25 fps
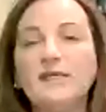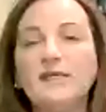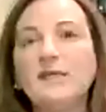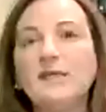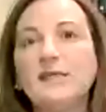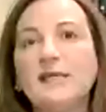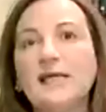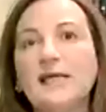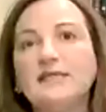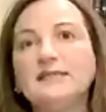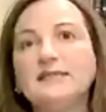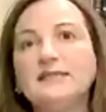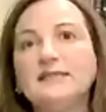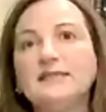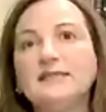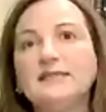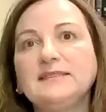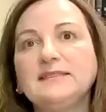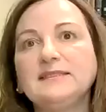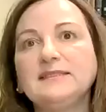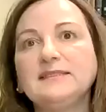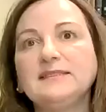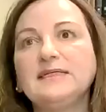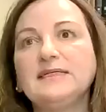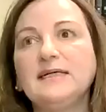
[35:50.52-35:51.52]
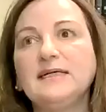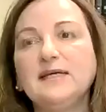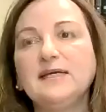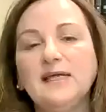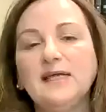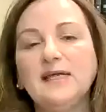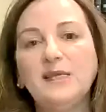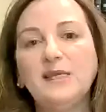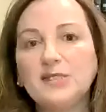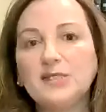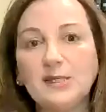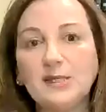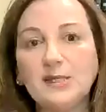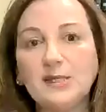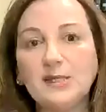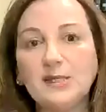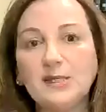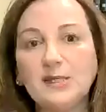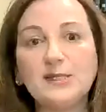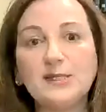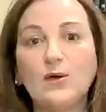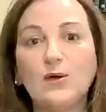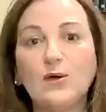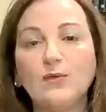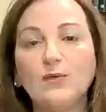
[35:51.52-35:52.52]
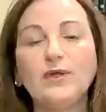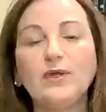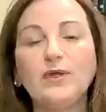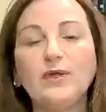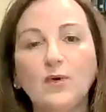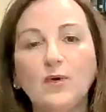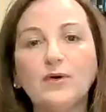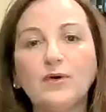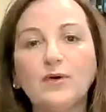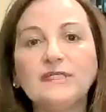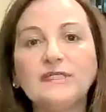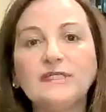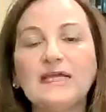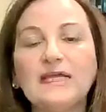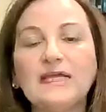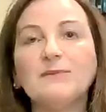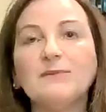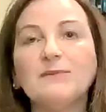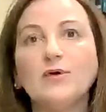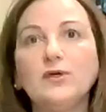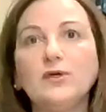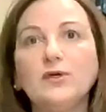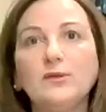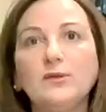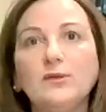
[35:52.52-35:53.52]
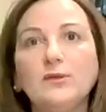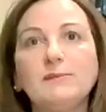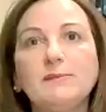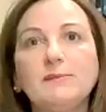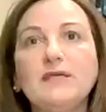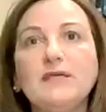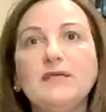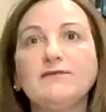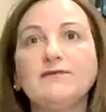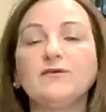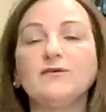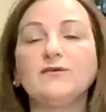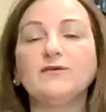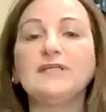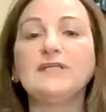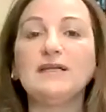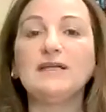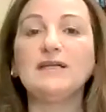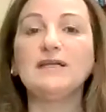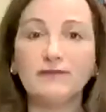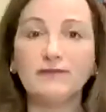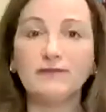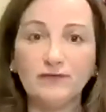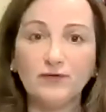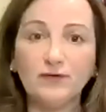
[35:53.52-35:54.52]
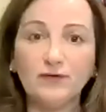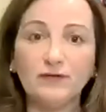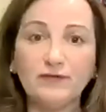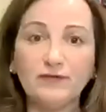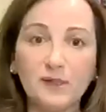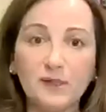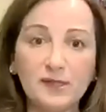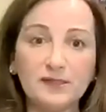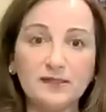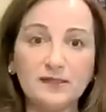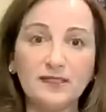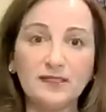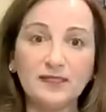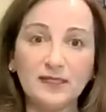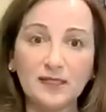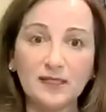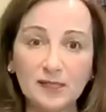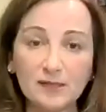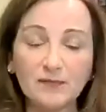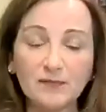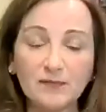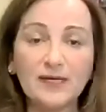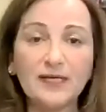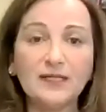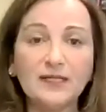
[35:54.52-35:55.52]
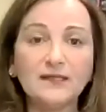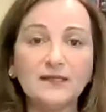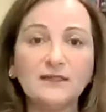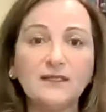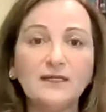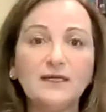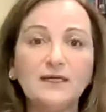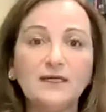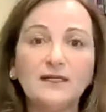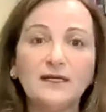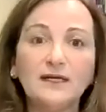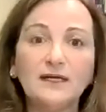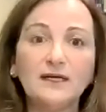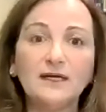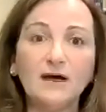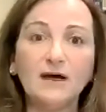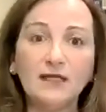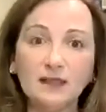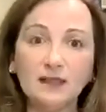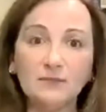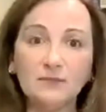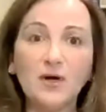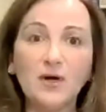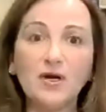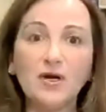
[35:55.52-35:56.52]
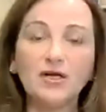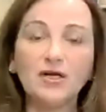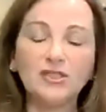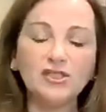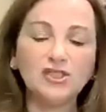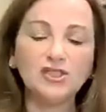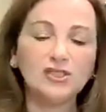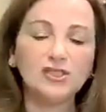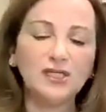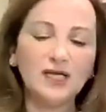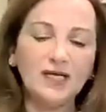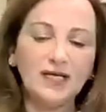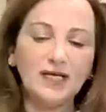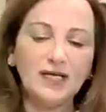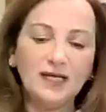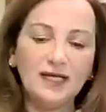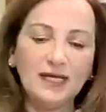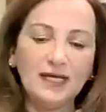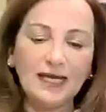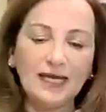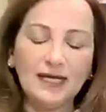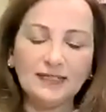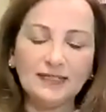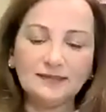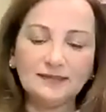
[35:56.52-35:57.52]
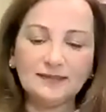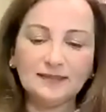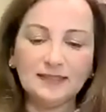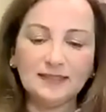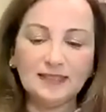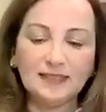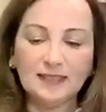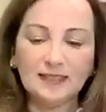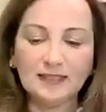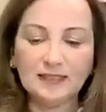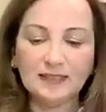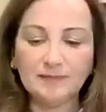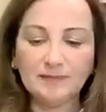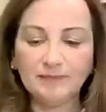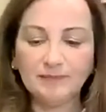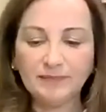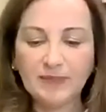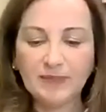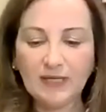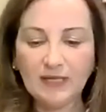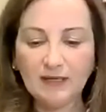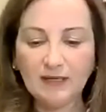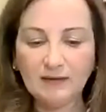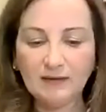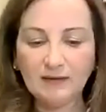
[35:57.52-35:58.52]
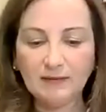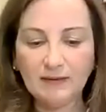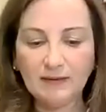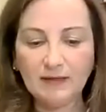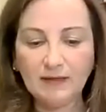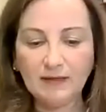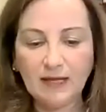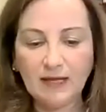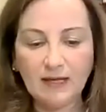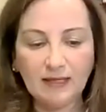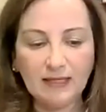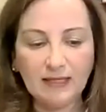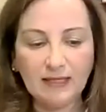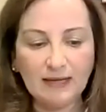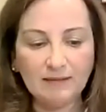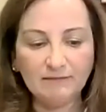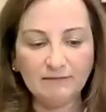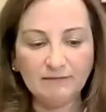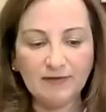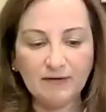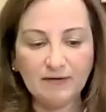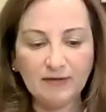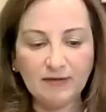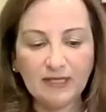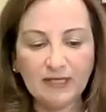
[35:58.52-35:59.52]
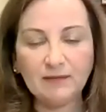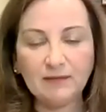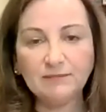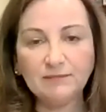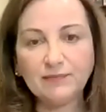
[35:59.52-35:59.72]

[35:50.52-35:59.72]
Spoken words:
and it's just so rewarding. I'm going to speak for Tel Aviv University in Israel in March, and I am very